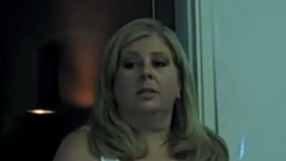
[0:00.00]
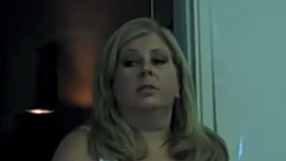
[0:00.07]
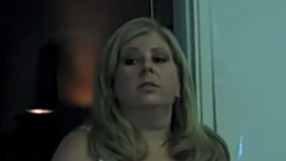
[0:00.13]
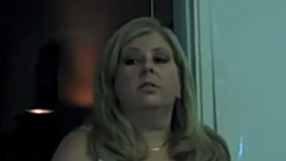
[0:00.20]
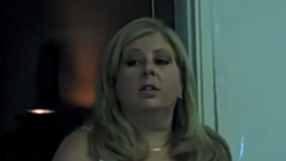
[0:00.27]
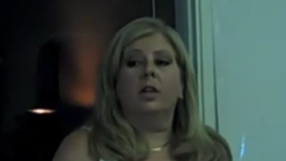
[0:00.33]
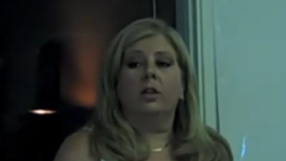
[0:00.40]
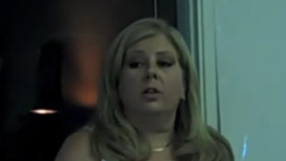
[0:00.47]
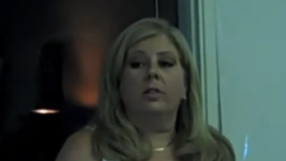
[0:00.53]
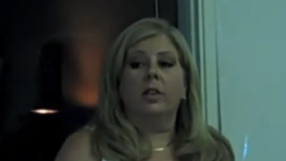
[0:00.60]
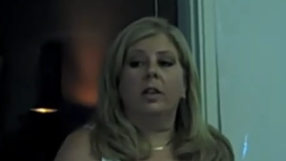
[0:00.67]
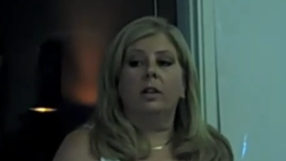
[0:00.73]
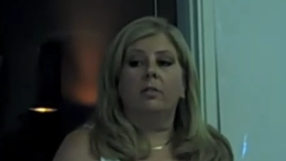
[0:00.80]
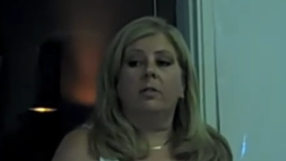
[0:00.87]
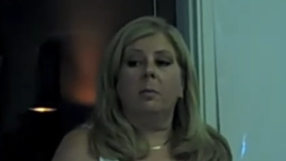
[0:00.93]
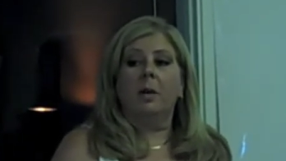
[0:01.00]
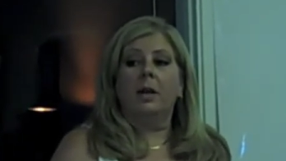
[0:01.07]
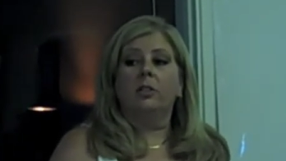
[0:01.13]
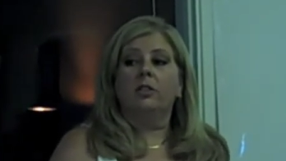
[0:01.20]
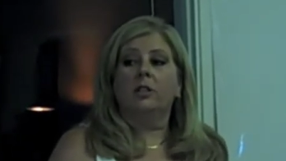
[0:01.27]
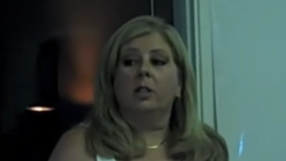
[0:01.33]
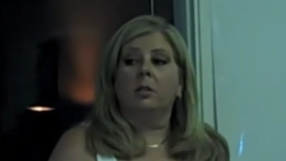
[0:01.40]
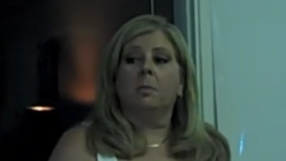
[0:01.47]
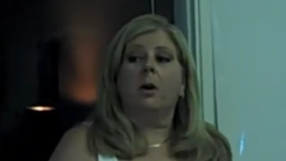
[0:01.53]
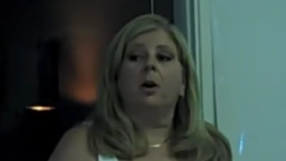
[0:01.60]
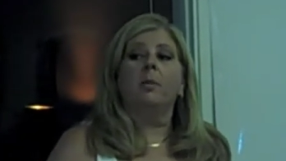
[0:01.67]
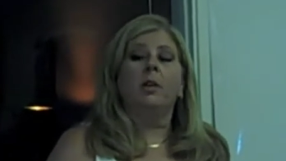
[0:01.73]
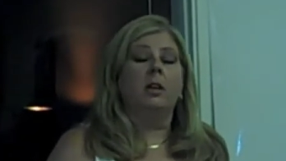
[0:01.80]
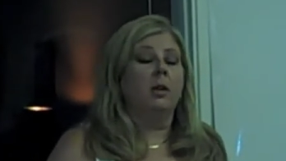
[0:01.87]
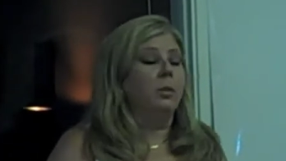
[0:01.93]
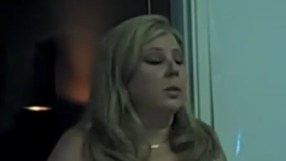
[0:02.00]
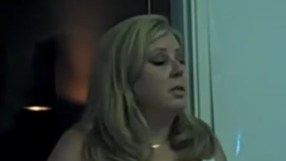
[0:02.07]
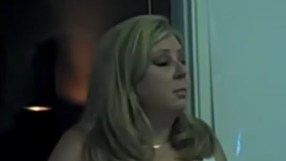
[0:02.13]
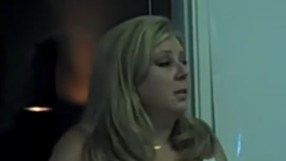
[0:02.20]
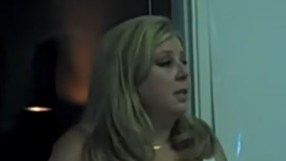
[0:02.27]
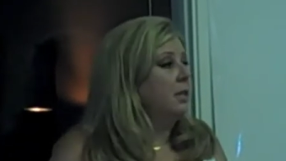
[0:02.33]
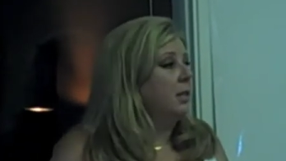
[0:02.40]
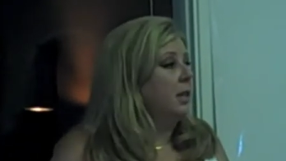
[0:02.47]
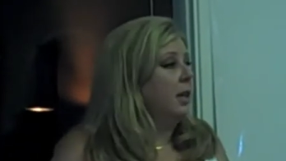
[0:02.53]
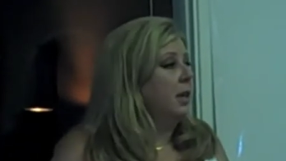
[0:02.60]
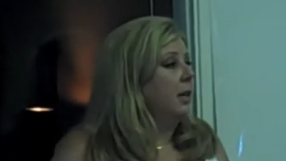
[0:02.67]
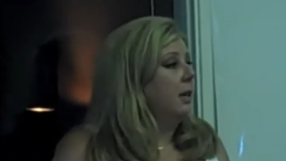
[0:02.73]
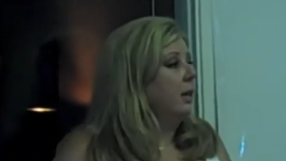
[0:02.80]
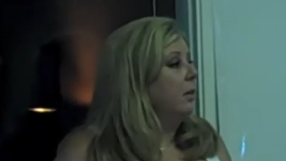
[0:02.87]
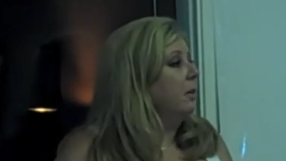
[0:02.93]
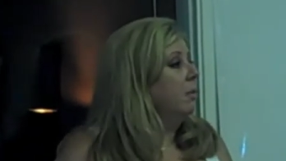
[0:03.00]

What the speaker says: Sent over the information that the barbecue was missing,